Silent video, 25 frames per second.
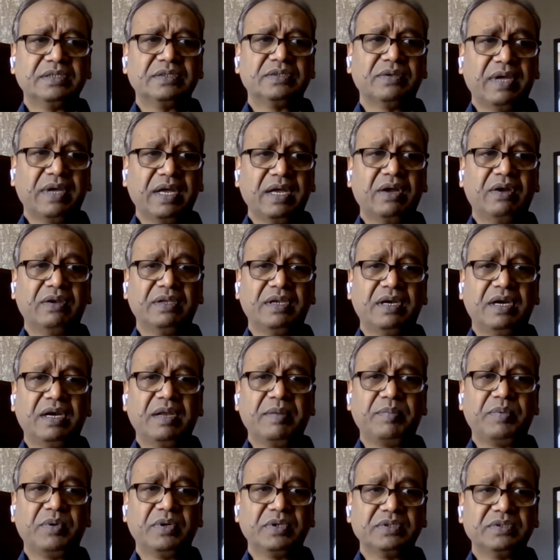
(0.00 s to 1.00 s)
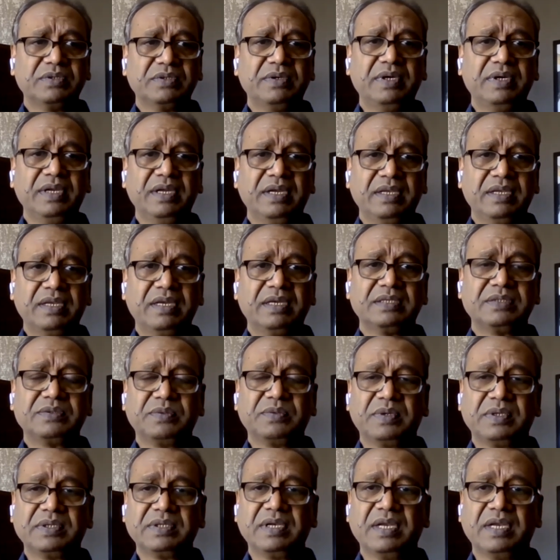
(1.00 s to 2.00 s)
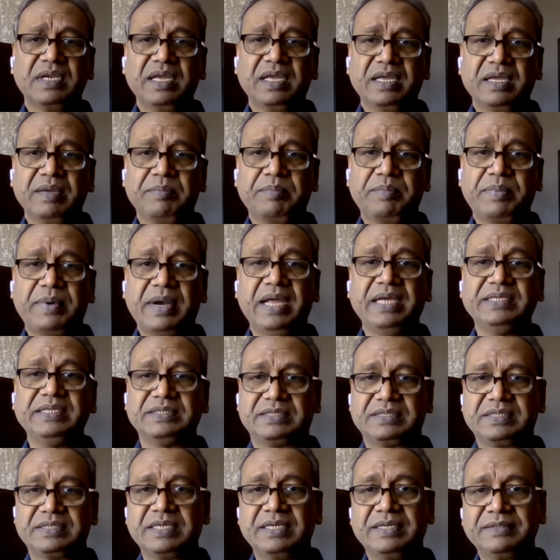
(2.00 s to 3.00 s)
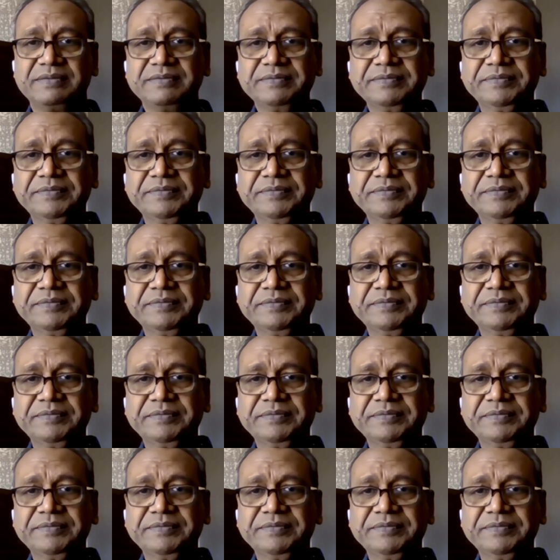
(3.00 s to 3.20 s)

So I got that opportunity, and this was like a prize